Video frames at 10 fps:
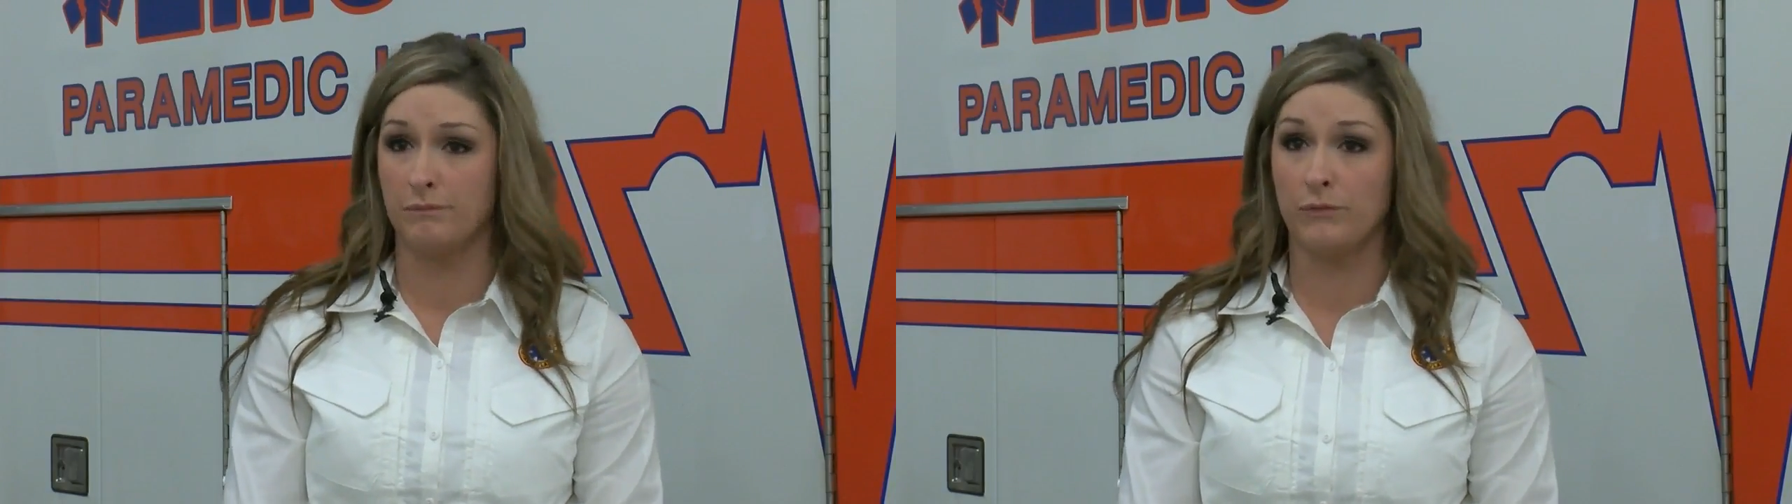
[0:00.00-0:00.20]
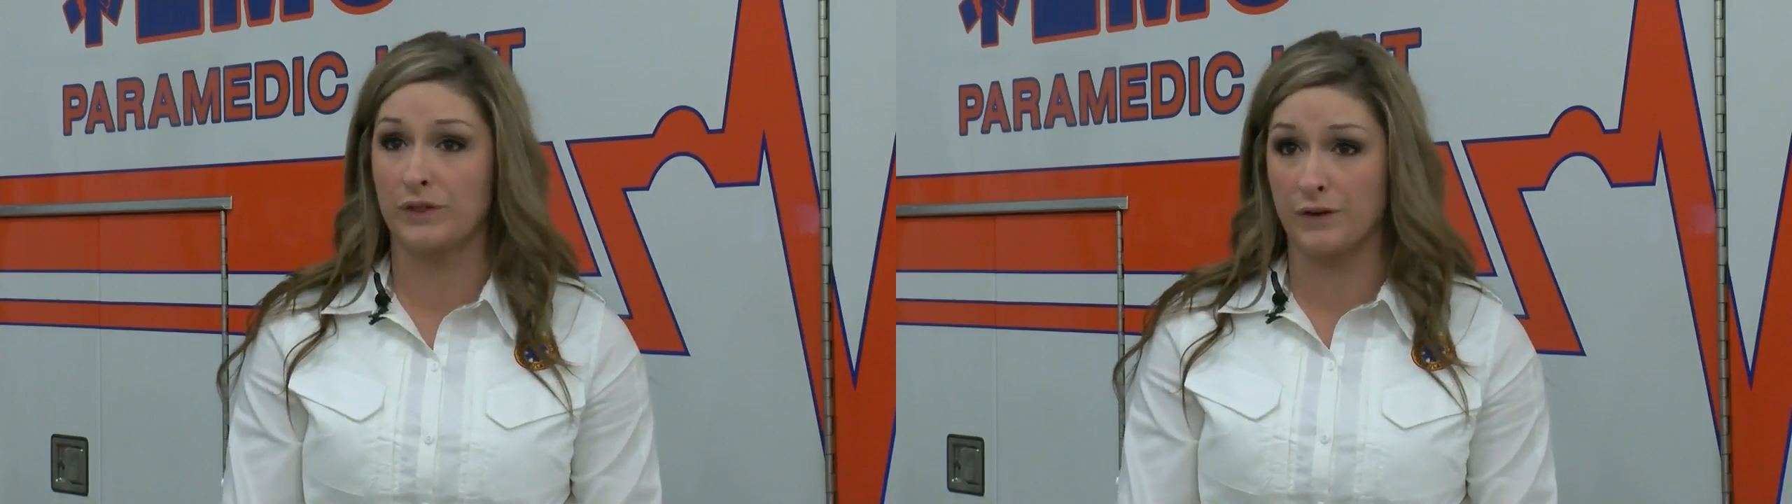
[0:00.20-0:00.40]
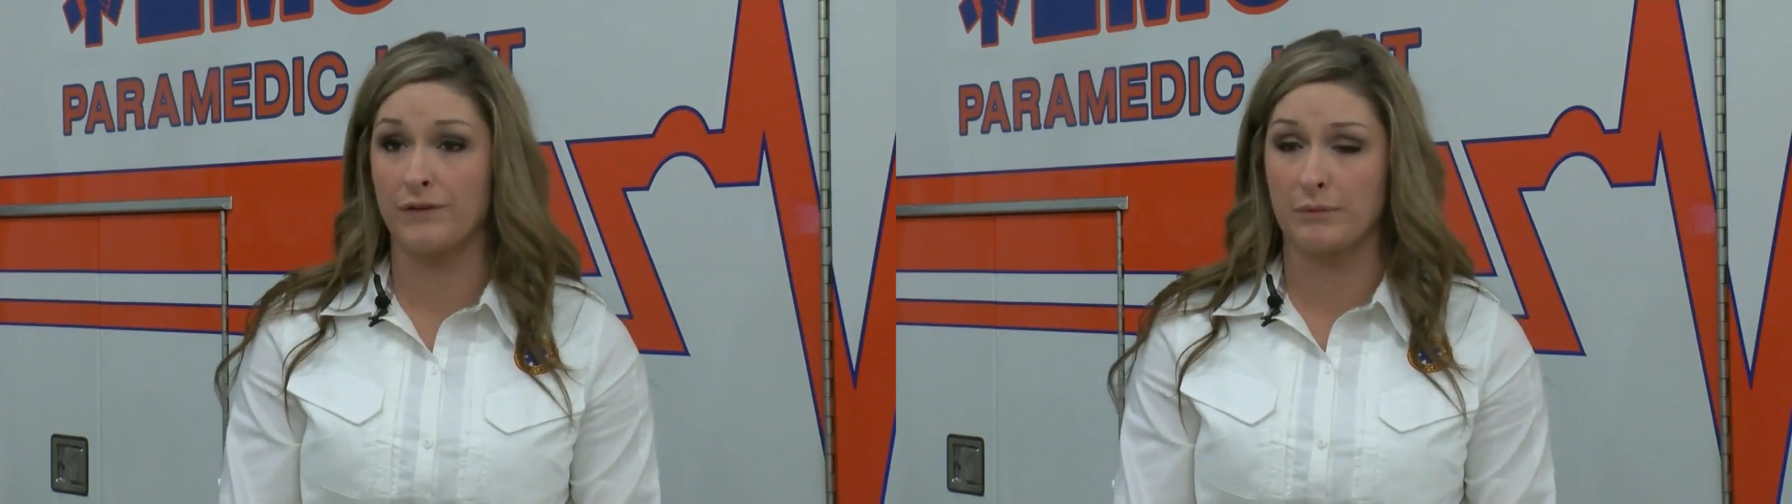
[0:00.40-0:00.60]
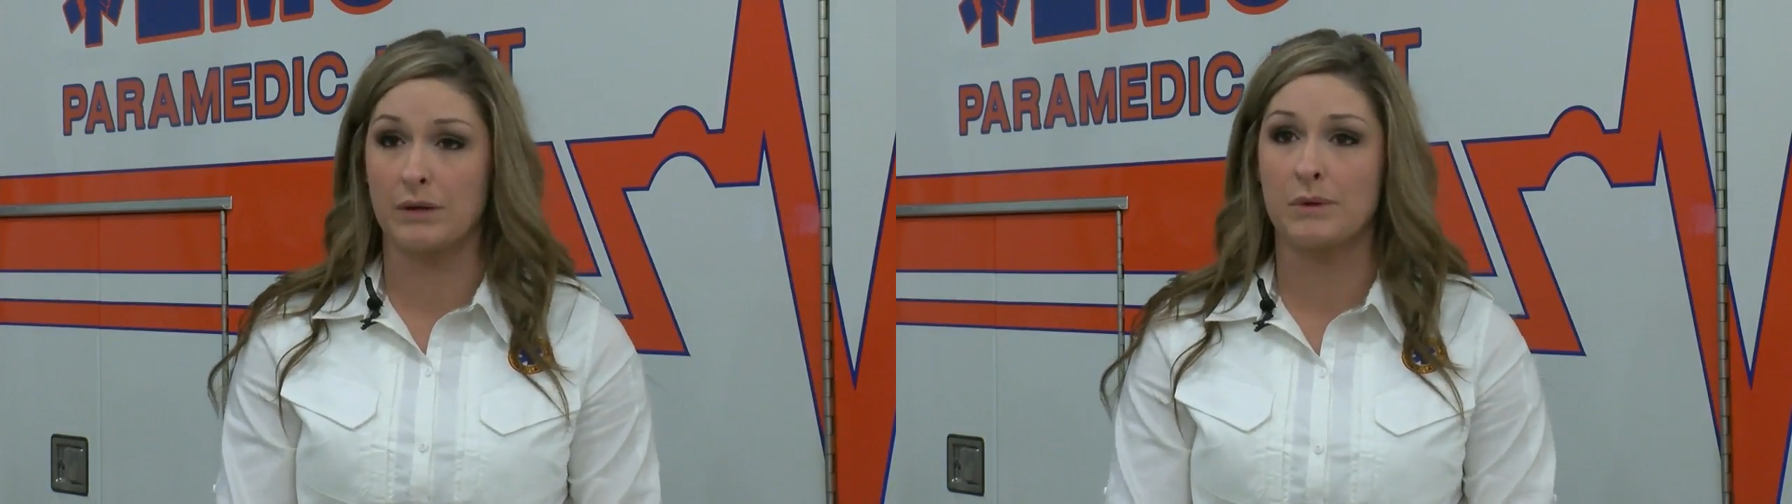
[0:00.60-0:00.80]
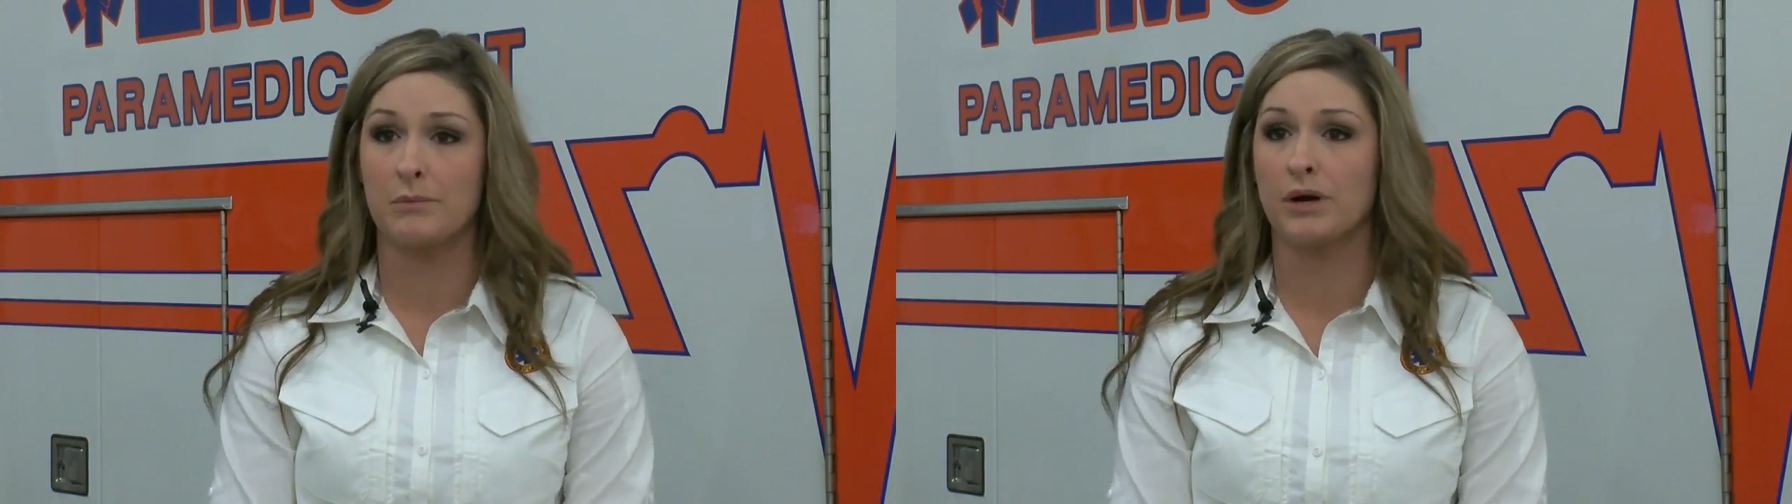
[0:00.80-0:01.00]
with our
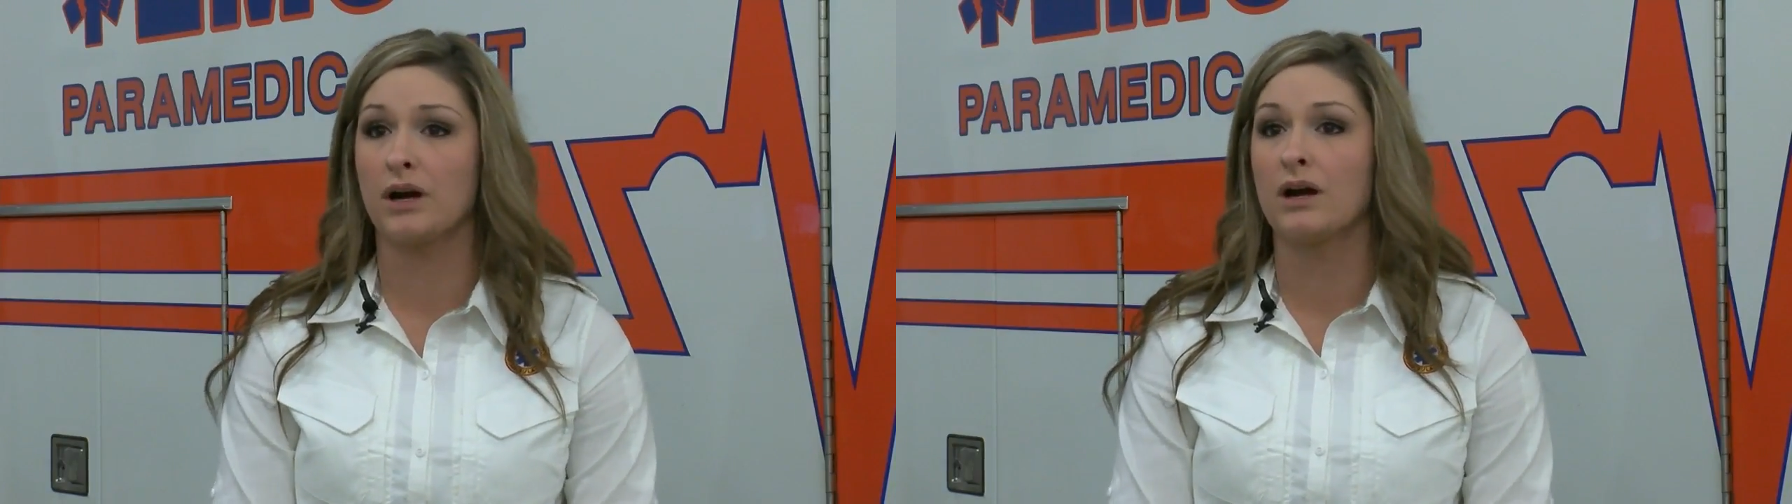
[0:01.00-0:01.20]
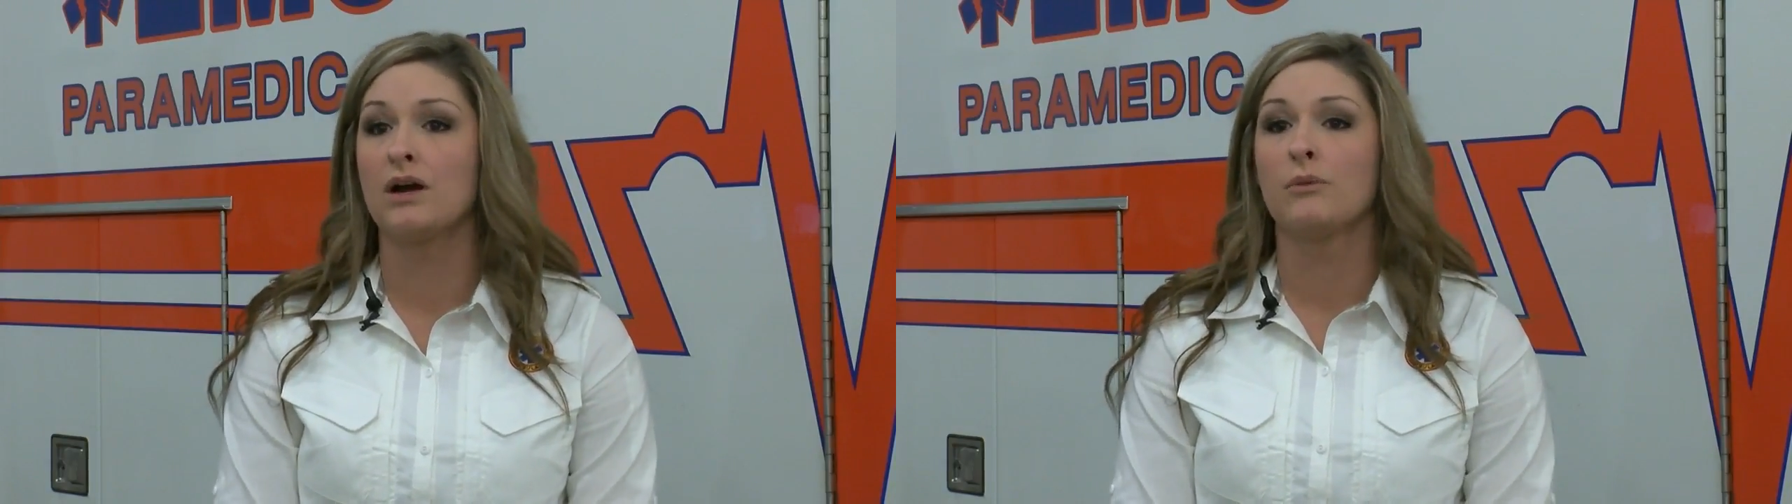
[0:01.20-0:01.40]
family member.